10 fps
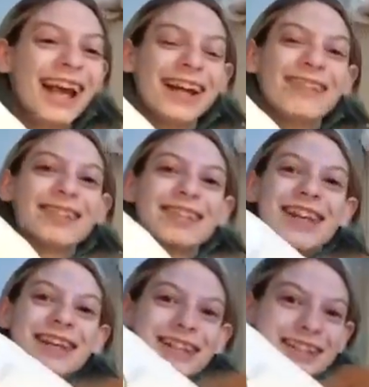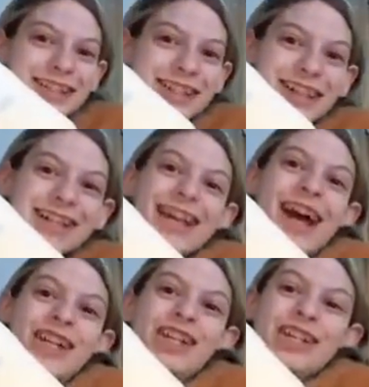And I'm just like
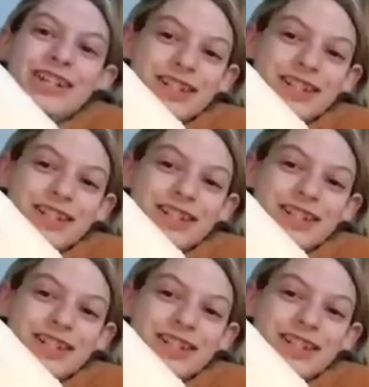attaching